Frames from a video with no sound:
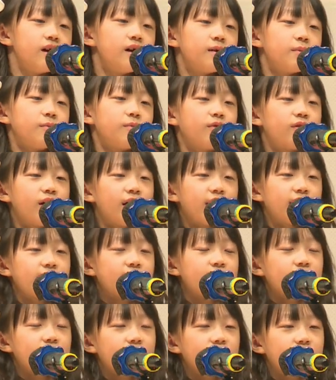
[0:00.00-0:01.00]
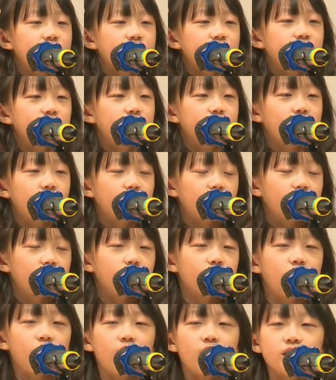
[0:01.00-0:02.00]
Moana and her boat
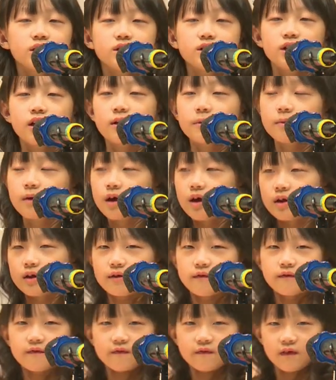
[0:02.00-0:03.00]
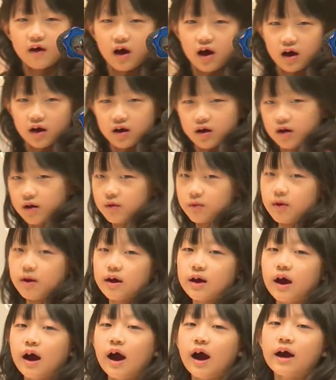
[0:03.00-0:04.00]
washed up on a
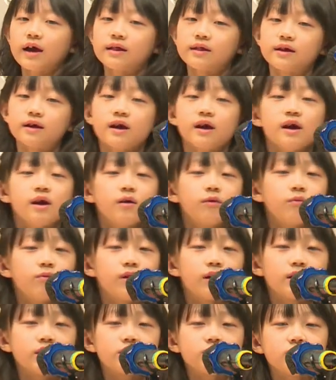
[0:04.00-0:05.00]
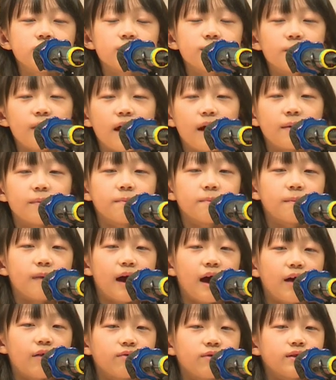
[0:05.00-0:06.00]
faraway island where she met
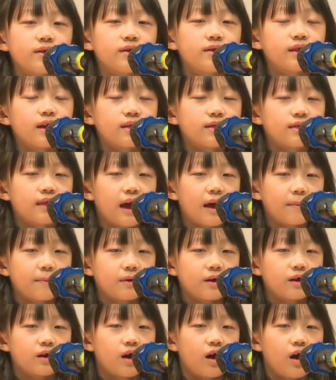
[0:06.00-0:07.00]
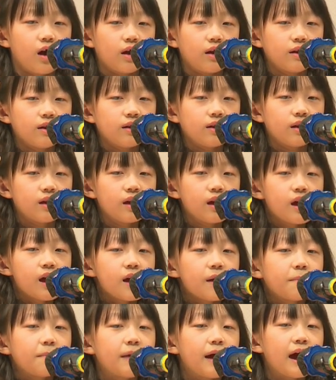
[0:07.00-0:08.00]
Maui the demigod.
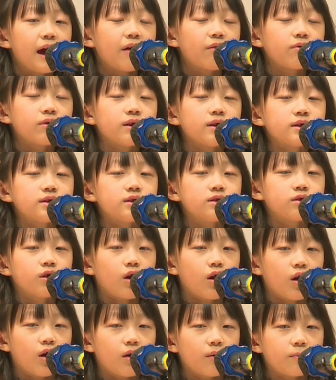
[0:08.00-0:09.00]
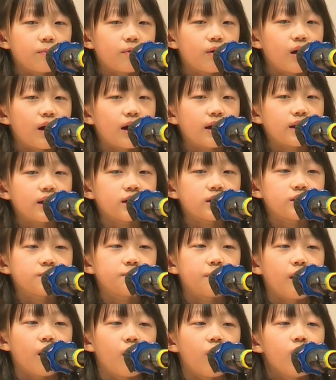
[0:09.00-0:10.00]
Maui stole Moana's
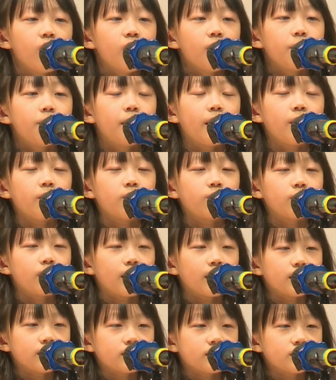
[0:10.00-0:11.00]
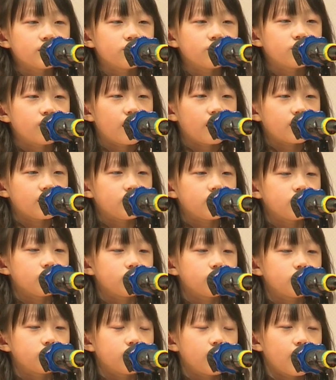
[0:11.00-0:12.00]
boat, but when he tried
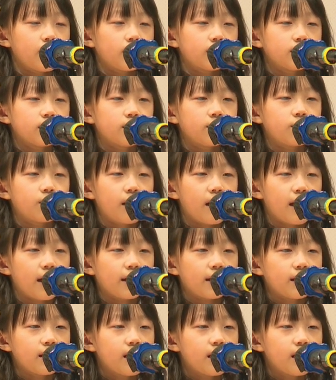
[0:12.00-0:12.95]
to sail away,